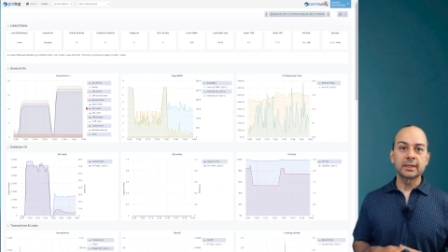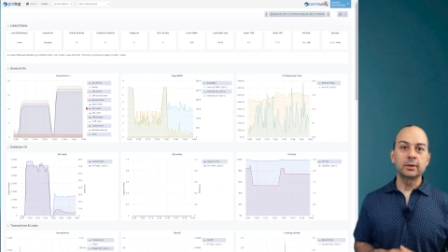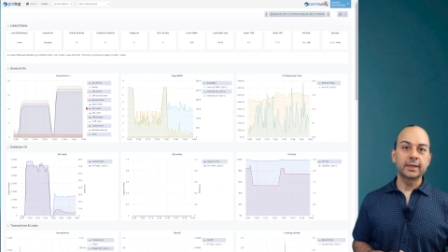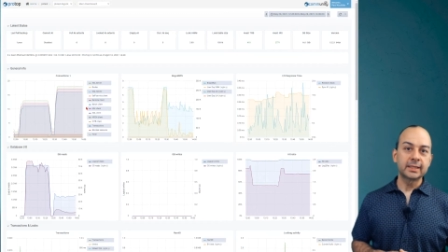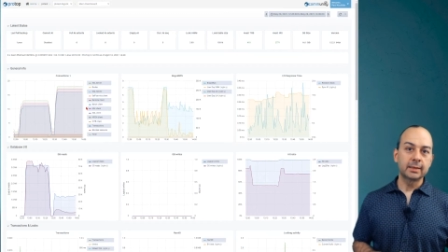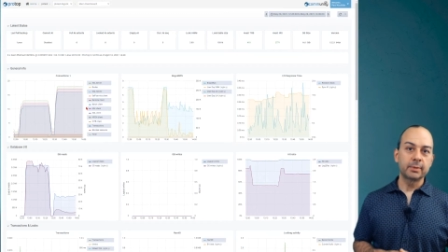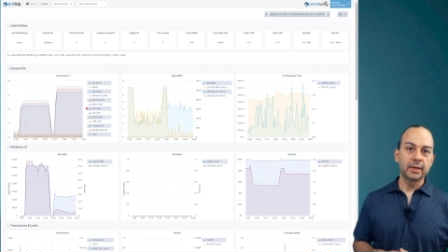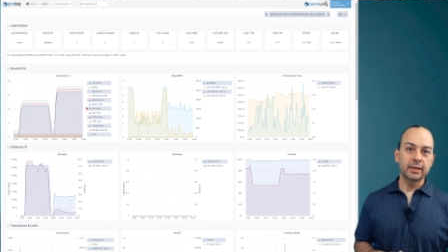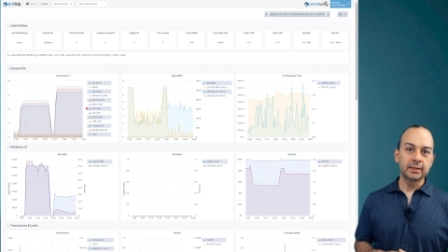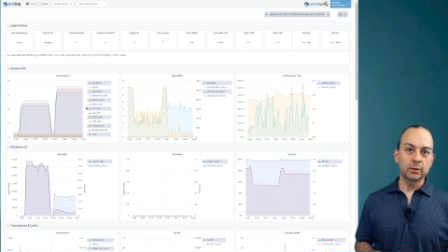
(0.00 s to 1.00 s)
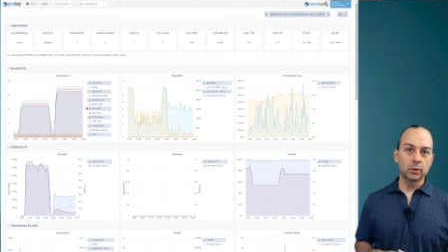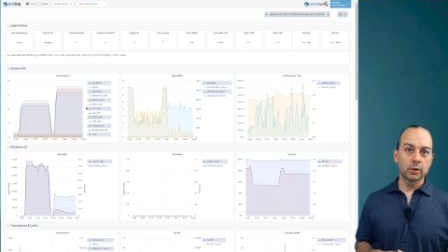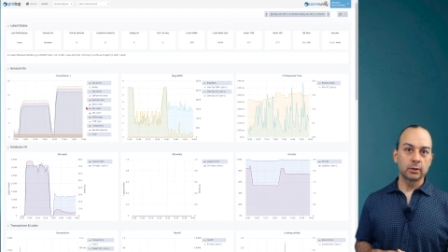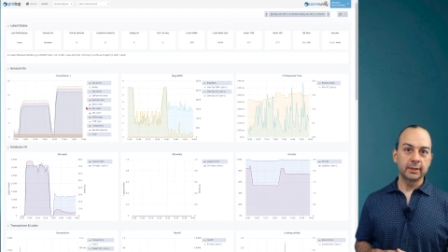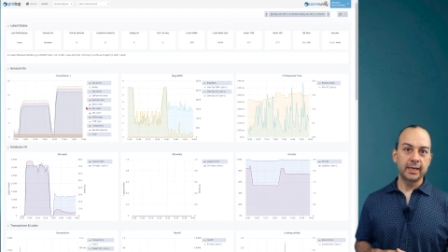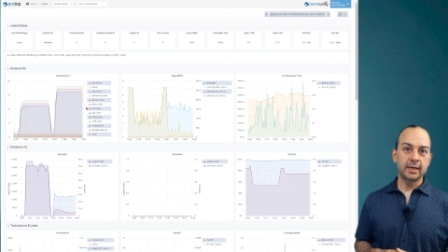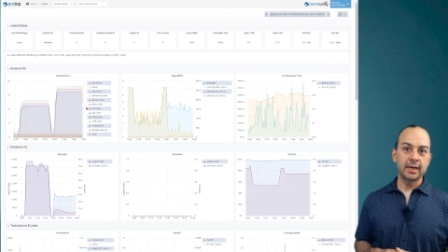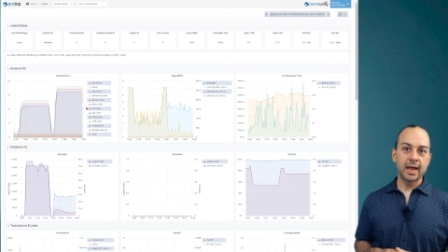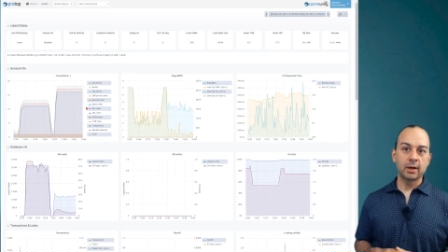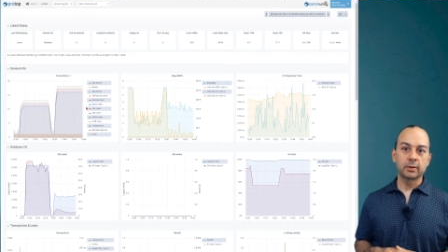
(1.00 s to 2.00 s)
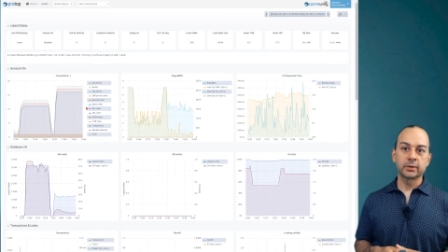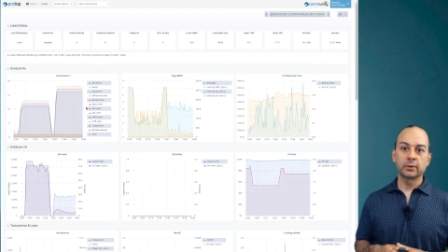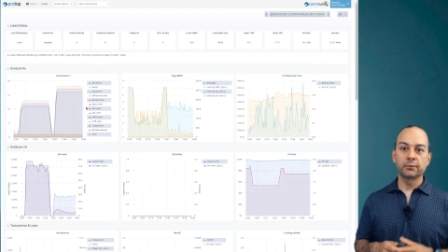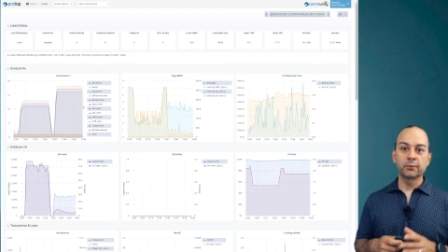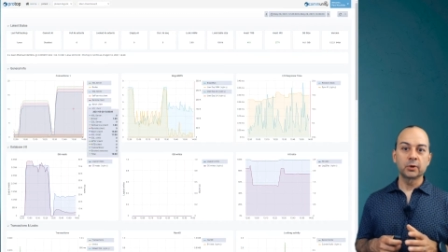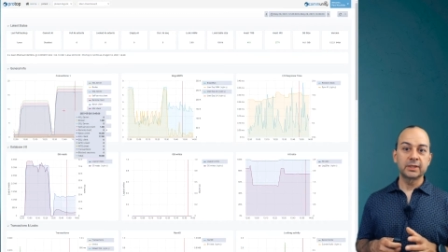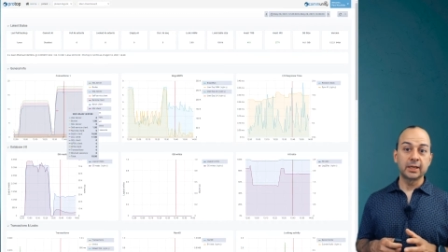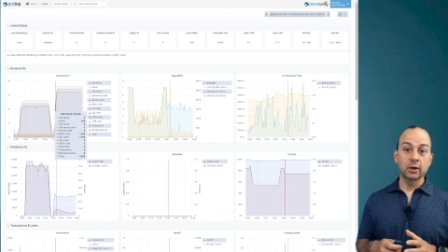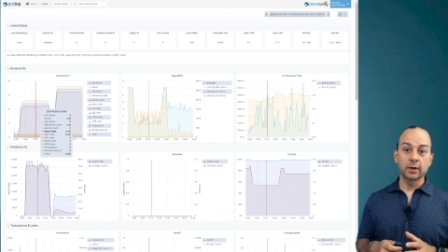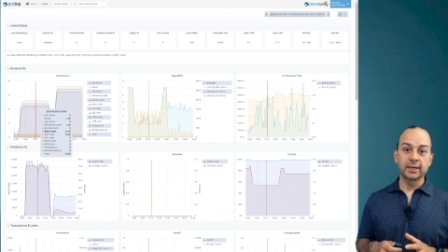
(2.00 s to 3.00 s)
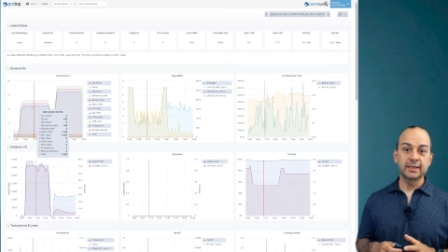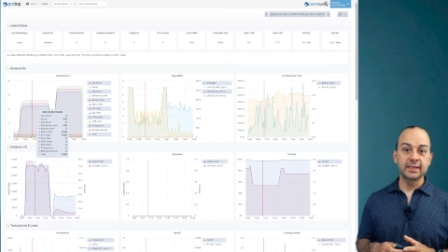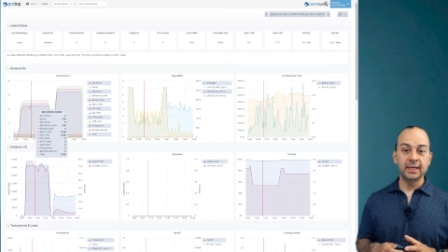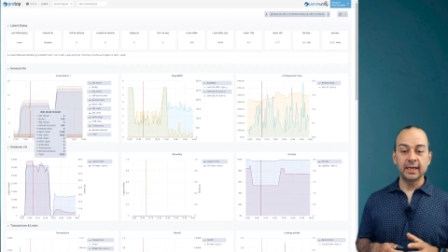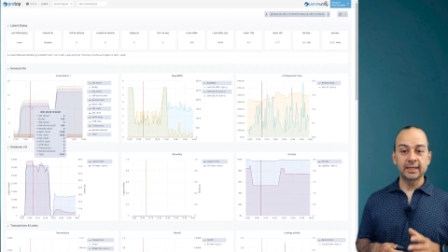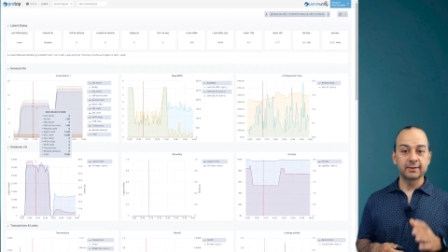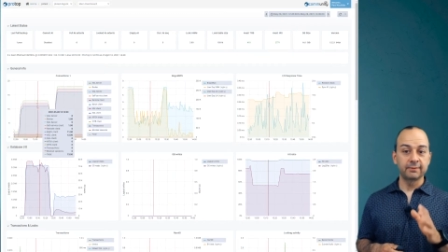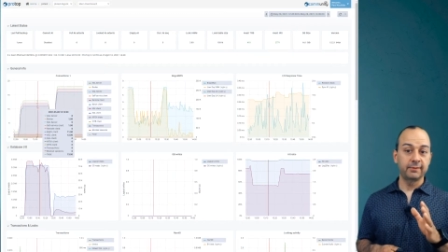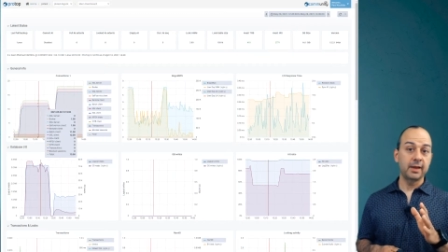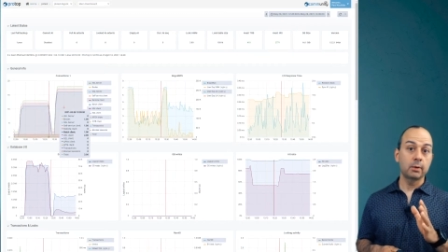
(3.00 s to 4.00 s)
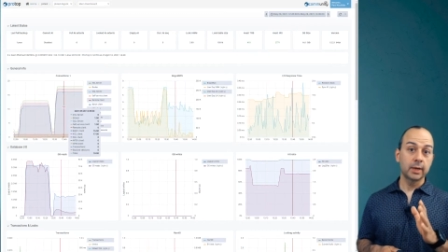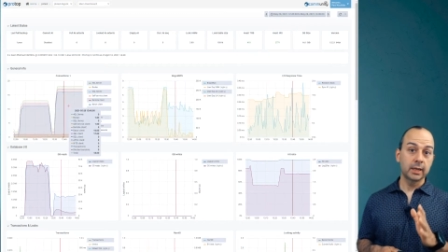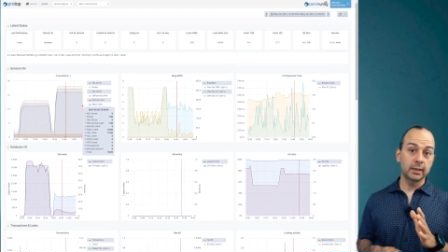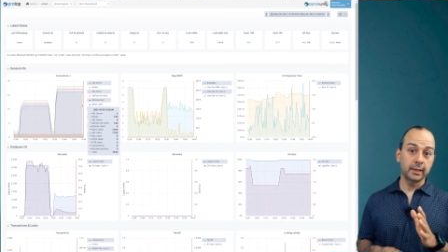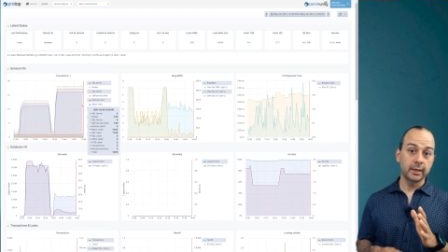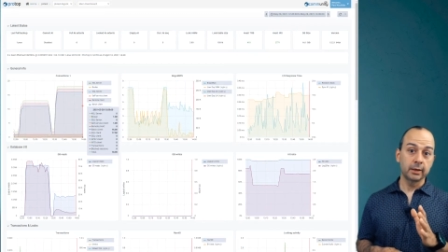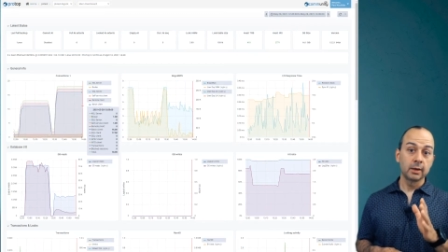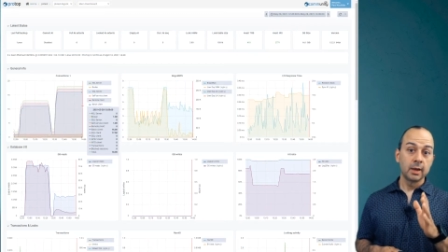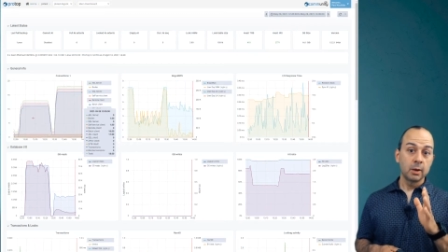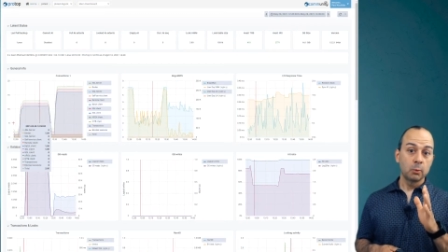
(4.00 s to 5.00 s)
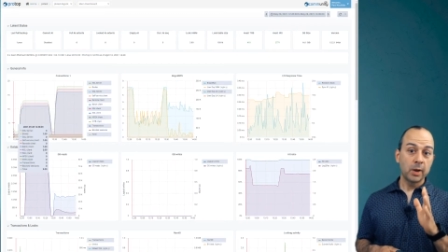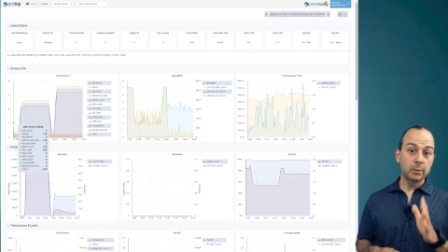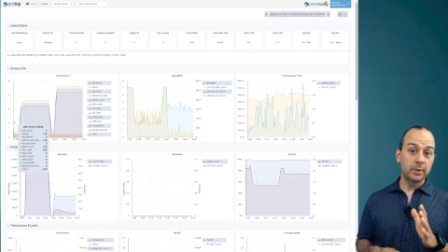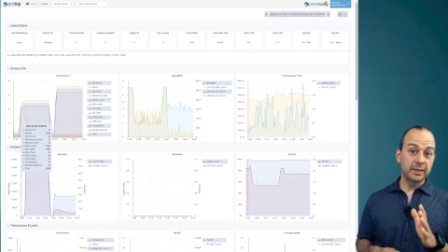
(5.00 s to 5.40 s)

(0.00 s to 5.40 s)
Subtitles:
look at some of the historical data now. So first thing you're going to see, it's very clear when we